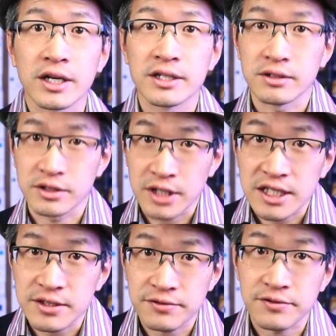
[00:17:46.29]
It
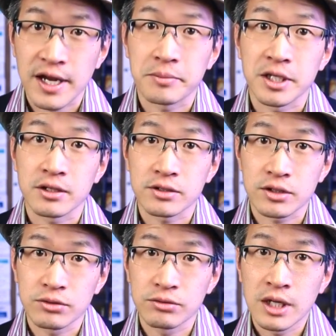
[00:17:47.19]
it's family.
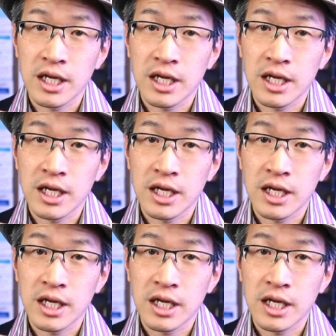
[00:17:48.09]
So